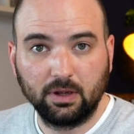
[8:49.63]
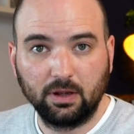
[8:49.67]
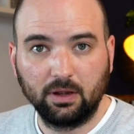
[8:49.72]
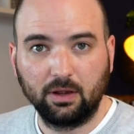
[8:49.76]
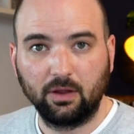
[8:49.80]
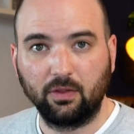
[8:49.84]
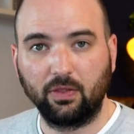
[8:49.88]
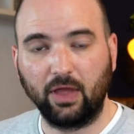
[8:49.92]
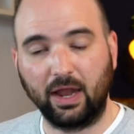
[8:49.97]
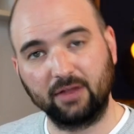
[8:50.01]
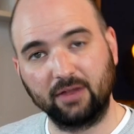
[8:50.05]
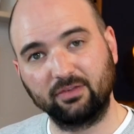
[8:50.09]

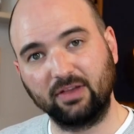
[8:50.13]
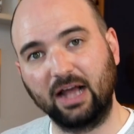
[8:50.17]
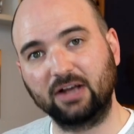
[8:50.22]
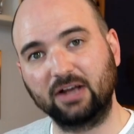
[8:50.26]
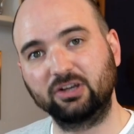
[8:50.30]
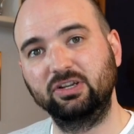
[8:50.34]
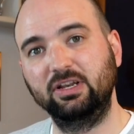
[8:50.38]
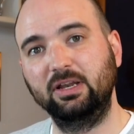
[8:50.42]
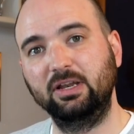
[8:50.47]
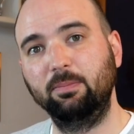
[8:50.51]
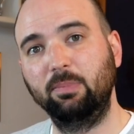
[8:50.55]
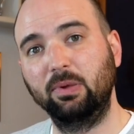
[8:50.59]
that is
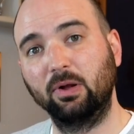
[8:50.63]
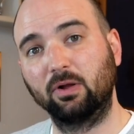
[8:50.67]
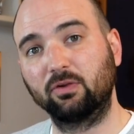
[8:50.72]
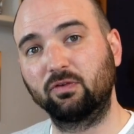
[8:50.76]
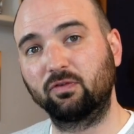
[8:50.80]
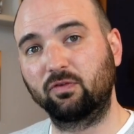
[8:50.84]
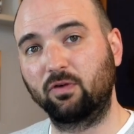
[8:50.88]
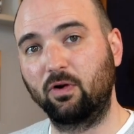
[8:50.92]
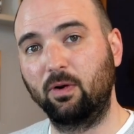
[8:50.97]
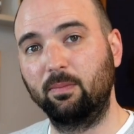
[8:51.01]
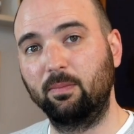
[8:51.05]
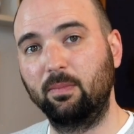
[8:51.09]
actually built
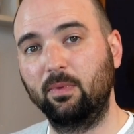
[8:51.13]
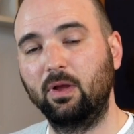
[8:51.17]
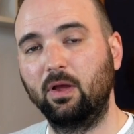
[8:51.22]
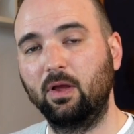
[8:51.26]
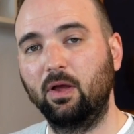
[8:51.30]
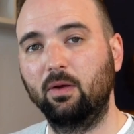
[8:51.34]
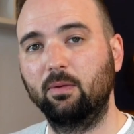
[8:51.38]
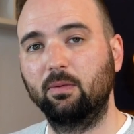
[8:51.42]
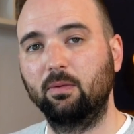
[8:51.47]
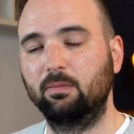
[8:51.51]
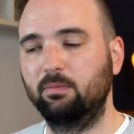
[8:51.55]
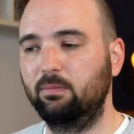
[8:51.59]
from
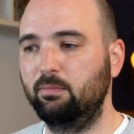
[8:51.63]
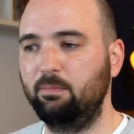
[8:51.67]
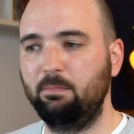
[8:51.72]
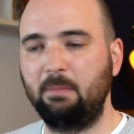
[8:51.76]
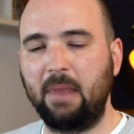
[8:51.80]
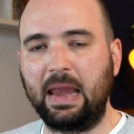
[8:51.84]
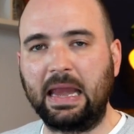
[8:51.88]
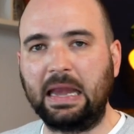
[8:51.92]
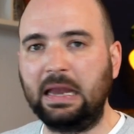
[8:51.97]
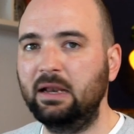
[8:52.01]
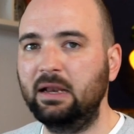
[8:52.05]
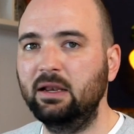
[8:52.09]

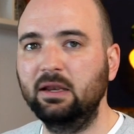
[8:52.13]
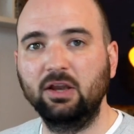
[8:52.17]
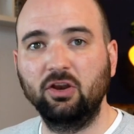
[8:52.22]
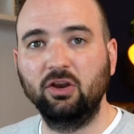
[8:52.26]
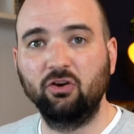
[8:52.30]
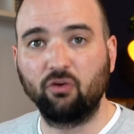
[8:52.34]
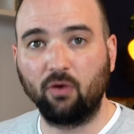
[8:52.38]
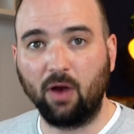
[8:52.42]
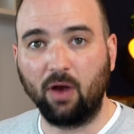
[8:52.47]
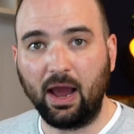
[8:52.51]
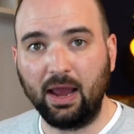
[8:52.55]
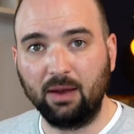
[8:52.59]
mainly
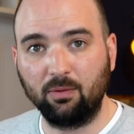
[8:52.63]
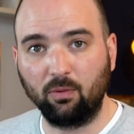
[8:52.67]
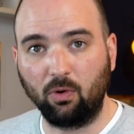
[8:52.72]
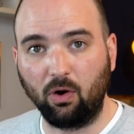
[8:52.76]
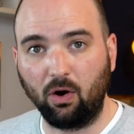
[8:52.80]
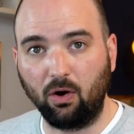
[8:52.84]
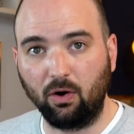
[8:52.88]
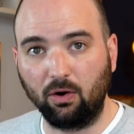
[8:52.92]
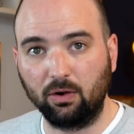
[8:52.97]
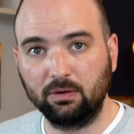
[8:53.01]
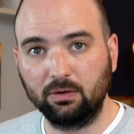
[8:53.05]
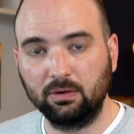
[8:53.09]

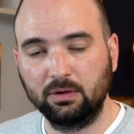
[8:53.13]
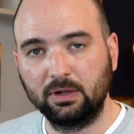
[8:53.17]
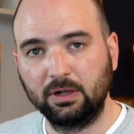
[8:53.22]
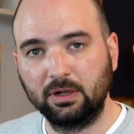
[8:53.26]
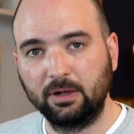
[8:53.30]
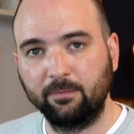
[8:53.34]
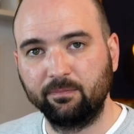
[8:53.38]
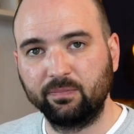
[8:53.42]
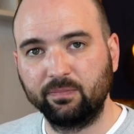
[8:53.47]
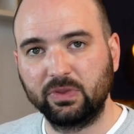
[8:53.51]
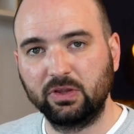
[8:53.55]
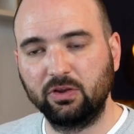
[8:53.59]
drywall,
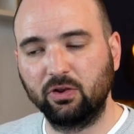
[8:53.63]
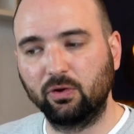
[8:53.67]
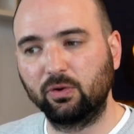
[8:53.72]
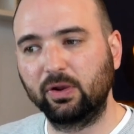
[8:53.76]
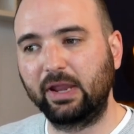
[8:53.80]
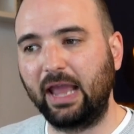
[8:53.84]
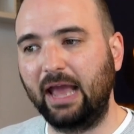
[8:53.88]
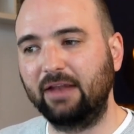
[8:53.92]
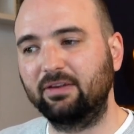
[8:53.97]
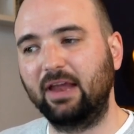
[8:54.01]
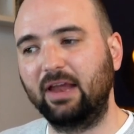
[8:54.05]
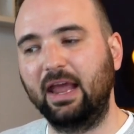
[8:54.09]
you'll
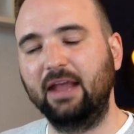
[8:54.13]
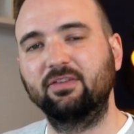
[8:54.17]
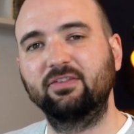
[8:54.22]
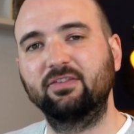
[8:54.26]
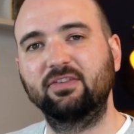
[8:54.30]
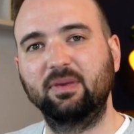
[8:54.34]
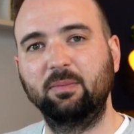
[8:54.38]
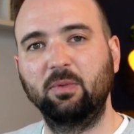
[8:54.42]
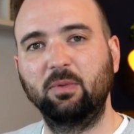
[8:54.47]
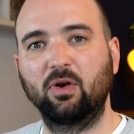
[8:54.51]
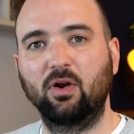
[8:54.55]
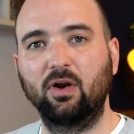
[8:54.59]
get a
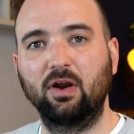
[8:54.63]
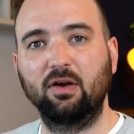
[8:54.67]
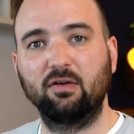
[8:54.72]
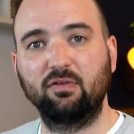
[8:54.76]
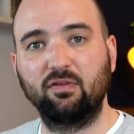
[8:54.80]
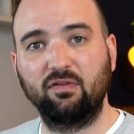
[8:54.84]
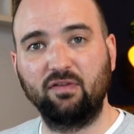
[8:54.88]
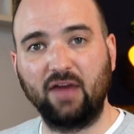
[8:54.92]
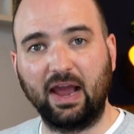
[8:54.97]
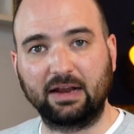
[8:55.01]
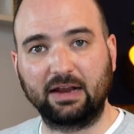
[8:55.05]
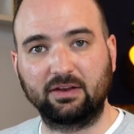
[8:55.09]
similar
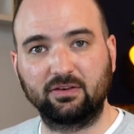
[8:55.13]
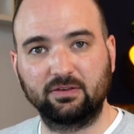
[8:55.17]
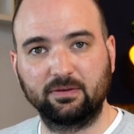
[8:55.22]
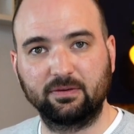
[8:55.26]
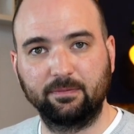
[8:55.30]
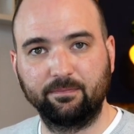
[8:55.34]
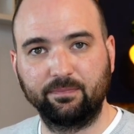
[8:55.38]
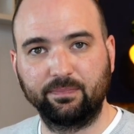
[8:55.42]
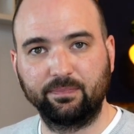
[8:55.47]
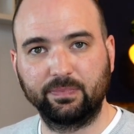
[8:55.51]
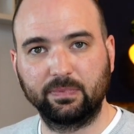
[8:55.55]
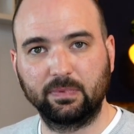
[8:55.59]
effect
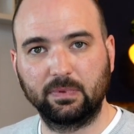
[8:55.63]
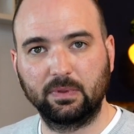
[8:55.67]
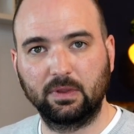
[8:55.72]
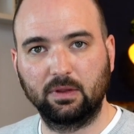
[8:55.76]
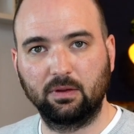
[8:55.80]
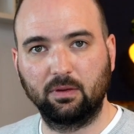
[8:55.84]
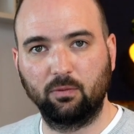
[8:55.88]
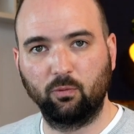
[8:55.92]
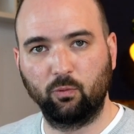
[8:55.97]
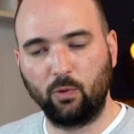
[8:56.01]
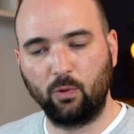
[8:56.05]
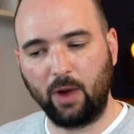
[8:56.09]

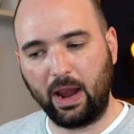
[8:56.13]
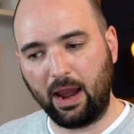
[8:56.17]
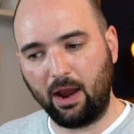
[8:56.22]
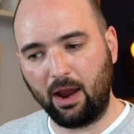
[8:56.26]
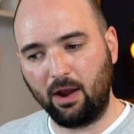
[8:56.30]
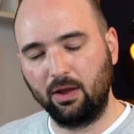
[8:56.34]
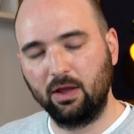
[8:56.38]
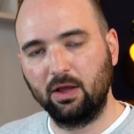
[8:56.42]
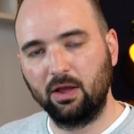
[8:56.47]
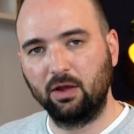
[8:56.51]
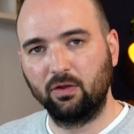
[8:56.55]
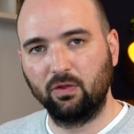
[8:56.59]

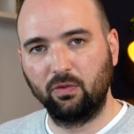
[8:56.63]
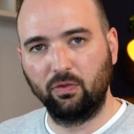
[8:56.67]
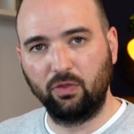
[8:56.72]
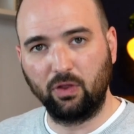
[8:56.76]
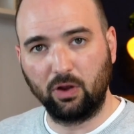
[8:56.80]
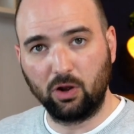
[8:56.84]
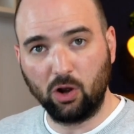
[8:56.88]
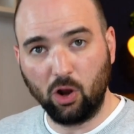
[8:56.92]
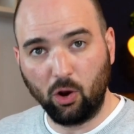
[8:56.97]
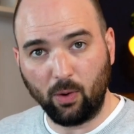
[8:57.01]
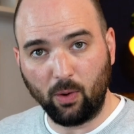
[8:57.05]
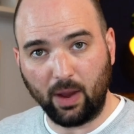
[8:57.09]
where the
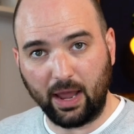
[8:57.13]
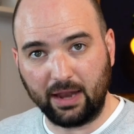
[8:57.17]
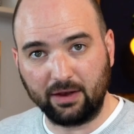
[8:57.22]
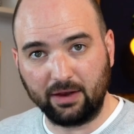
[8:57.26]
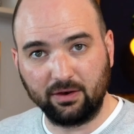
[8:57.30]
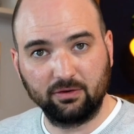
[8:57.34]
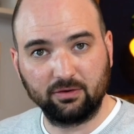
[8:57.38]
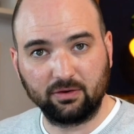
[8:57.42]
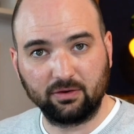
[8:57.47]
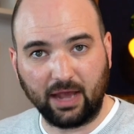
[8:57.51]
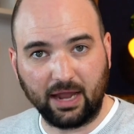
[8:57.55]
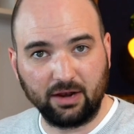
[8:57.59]
low
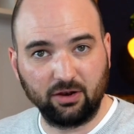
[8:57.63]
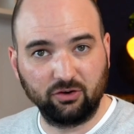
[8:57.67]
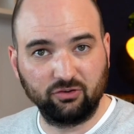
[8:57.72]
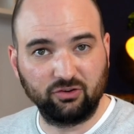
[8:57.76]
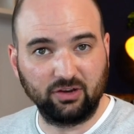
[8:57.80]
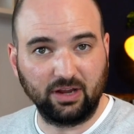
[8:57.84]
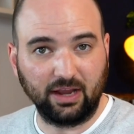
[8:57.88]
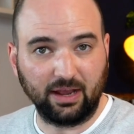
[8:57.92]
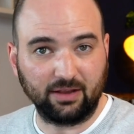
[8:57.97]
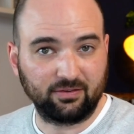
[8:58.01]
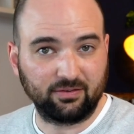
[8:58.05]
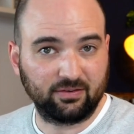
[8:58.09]
end
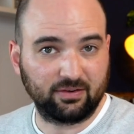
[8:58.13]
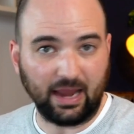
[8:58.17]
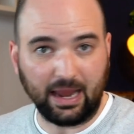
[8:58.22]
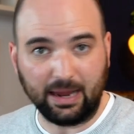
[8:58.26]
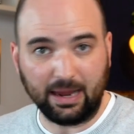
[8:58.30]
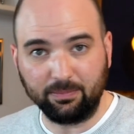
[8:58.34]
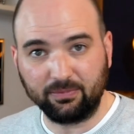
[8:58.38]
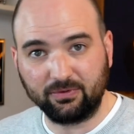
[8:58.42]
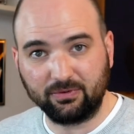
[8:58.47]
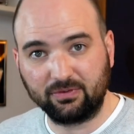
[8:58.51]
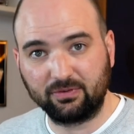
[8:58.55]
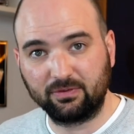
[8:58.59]
energy
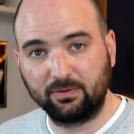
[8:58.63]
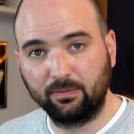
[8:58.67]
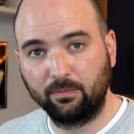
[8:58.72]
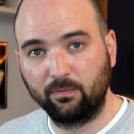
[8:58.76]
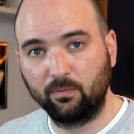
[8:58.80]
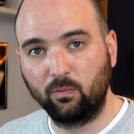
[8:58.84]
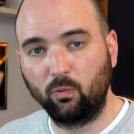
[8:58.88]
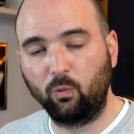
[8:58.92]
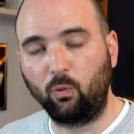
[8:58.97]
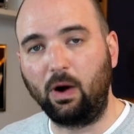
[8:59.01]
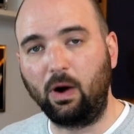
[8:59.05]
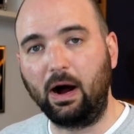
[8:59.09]
escapes
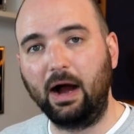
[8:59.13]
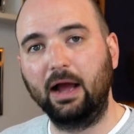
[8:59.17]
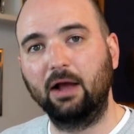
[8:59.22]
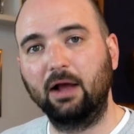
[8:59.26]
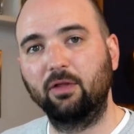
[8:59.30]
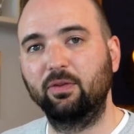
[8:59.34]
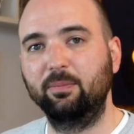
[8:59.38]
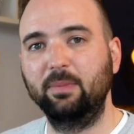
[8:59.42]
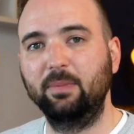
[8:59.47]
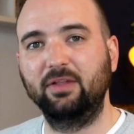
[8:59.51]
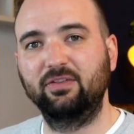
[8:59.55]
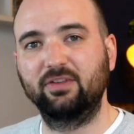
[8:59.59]
while
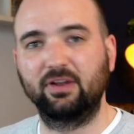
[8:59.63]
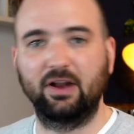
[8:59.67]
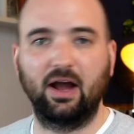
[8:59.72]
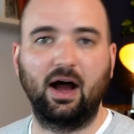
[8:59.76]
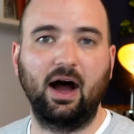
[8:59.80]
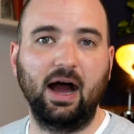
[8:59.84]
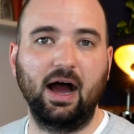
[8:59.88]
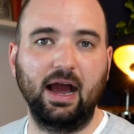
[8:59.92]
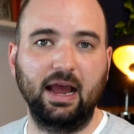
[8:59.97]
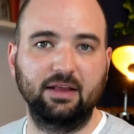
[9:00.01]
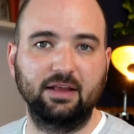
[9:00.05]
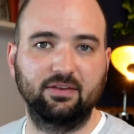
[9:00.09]
the mids and
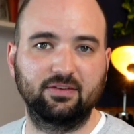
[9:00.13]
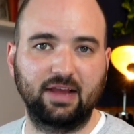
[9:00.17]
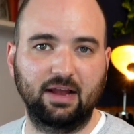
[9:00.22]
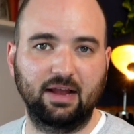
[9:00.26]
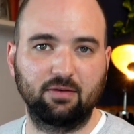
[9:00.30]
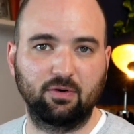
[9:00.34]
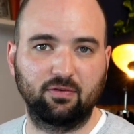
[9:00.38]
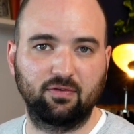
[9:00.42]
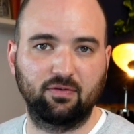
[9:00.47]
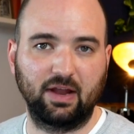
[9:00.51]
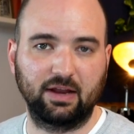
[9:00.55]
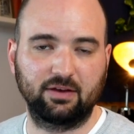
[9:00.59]
highs get
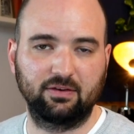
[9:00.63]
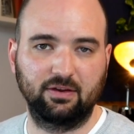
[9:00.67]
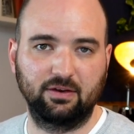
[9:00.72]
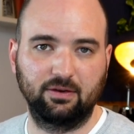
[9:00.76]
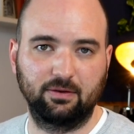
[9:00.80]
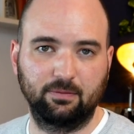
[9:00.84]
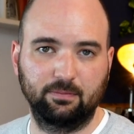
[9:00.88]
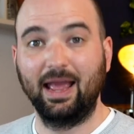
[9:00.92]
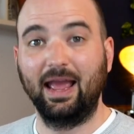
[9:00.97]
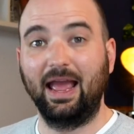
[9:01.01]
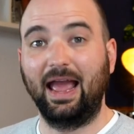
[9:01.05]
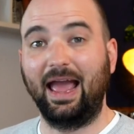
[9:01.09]
reflected.
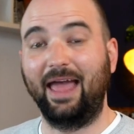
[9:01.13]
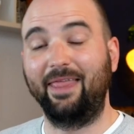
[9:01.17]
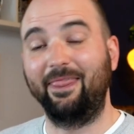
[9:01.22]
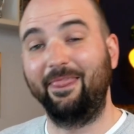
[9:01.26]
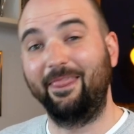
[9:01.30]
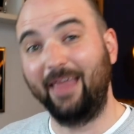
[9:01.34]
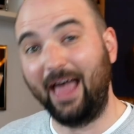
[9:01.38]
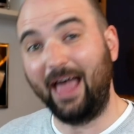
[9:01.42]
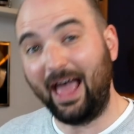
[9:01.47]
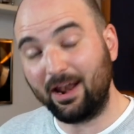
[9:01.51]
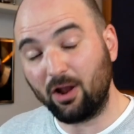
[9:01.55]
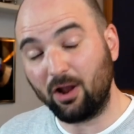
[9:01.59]
And
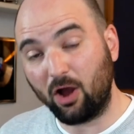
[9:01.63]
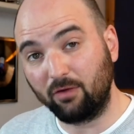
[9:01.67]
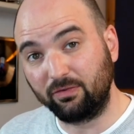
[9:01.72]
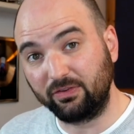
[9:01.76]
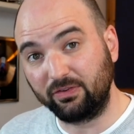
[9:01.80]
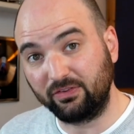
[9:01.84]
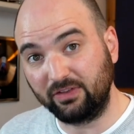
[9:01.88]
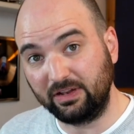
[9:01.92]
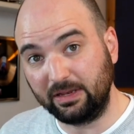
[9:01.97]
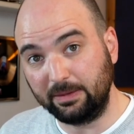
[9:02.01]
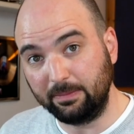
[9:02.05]
that obviously